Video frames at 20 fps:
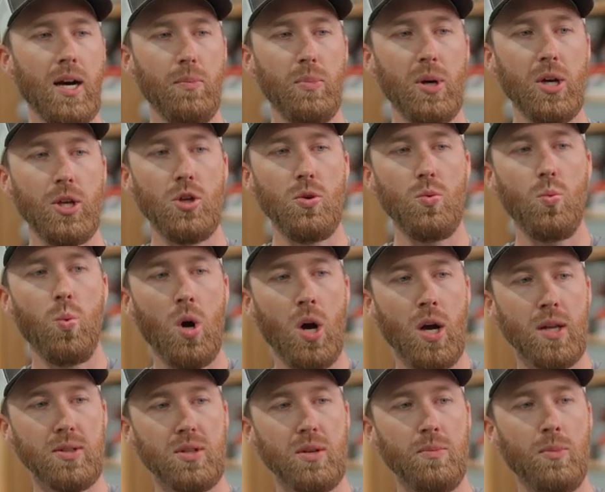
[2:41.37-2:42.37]
But you
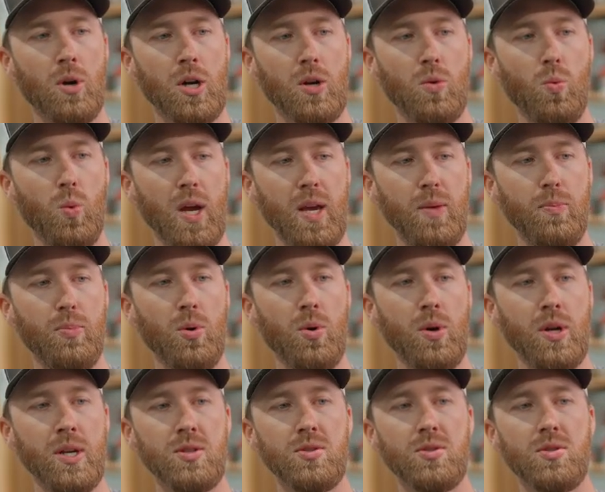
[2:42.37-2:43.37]
want to mark
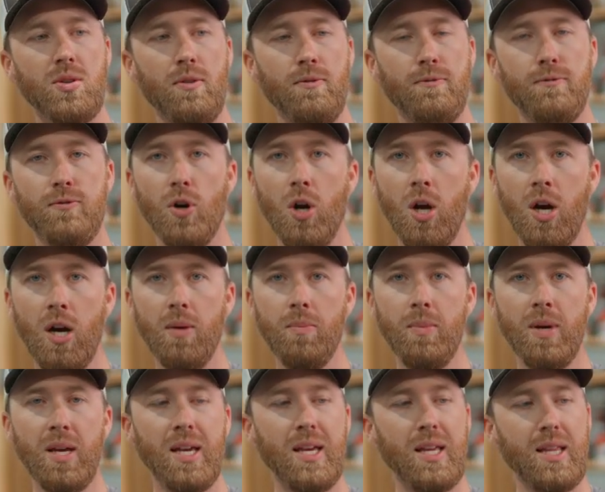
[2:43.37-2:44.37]
waypoints
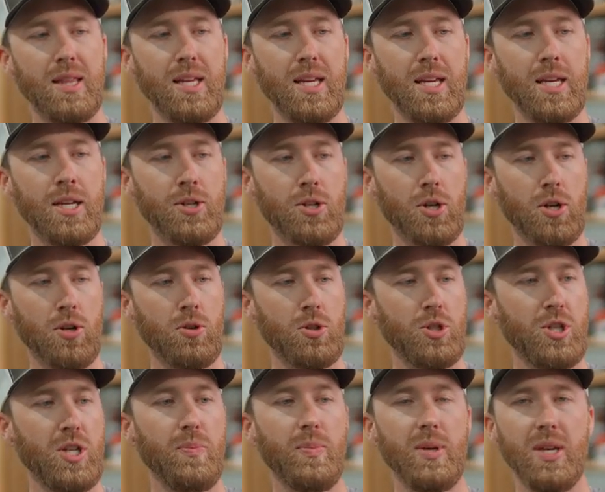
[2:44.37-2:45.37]
from the internal
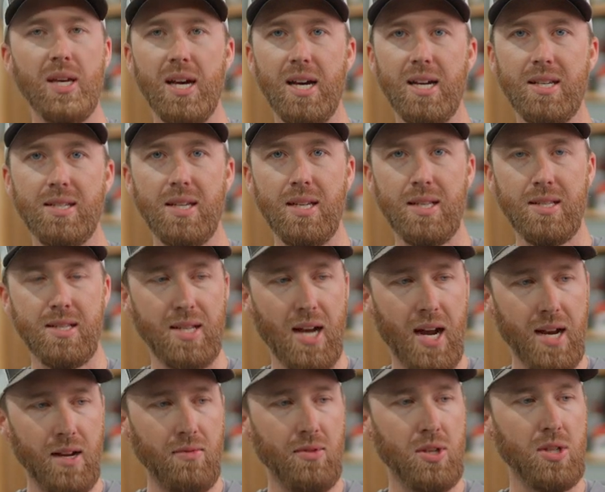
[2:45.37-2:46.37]
GPS
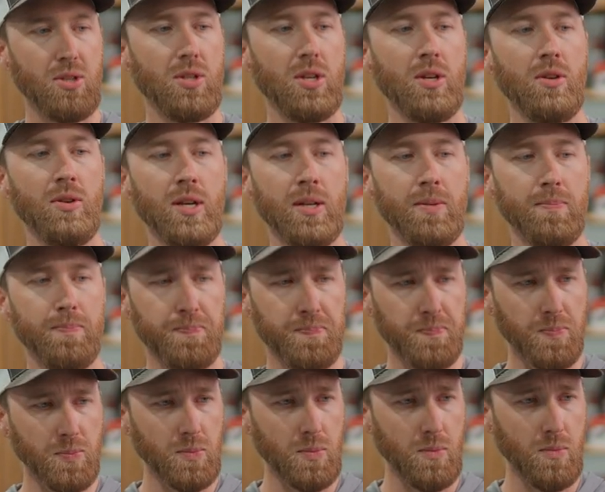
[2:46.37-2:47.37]
inside of this unit.
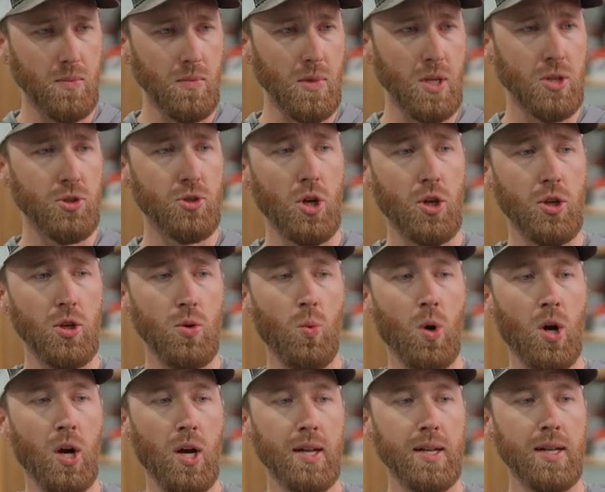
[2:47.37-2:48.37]
So you
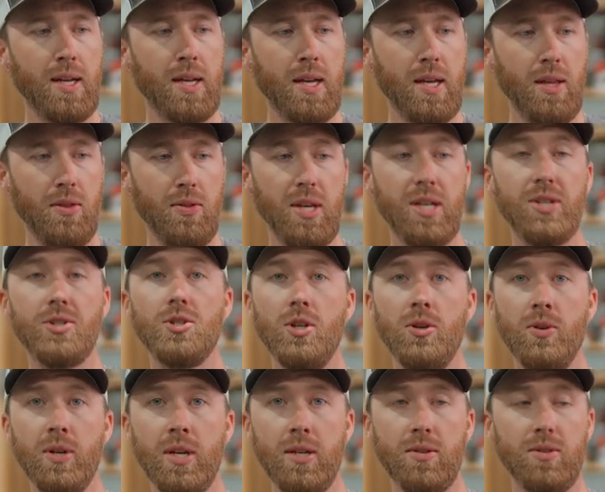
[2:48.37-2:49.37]
want this
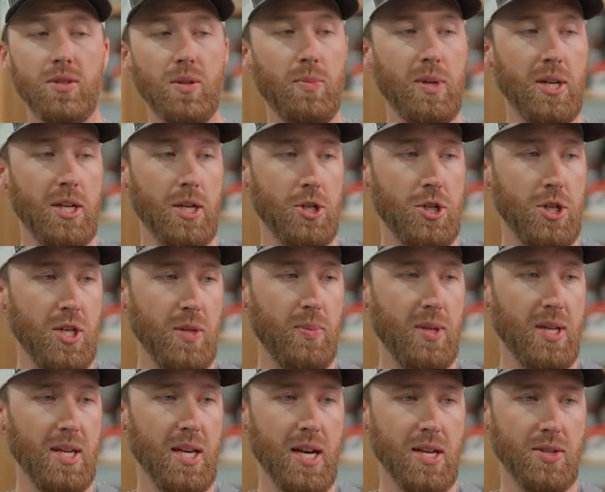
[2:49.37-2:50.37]
unit to be your
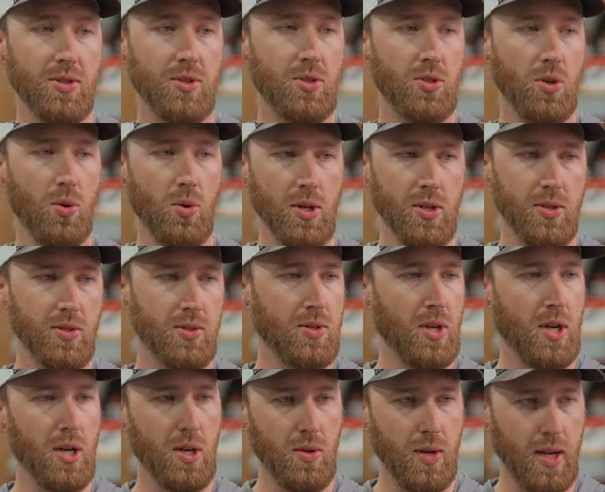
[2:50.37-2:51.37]
GPS source.
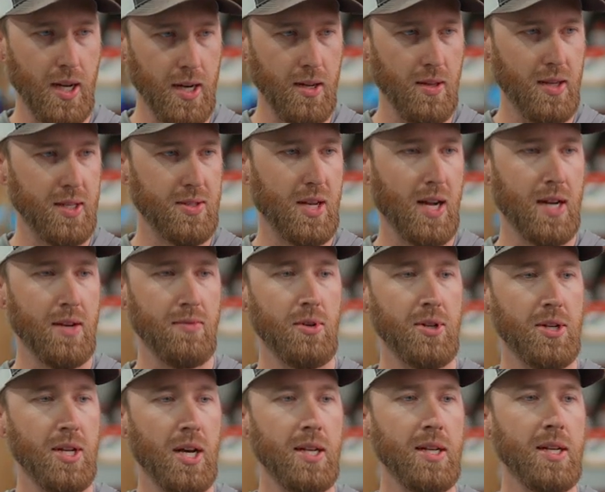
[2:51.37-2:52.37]
So I know that's kind of
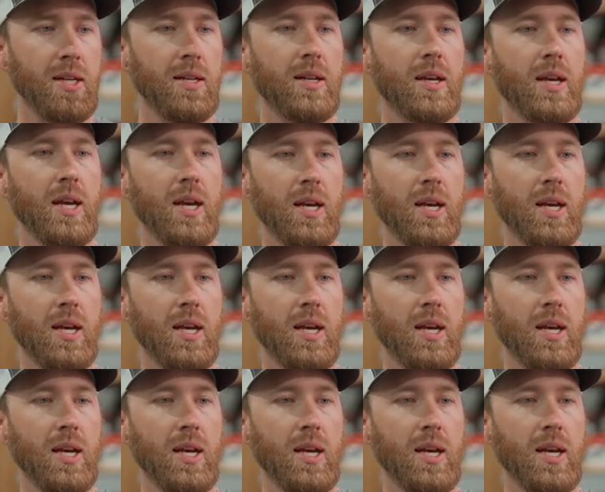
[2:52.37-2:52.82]
redundant,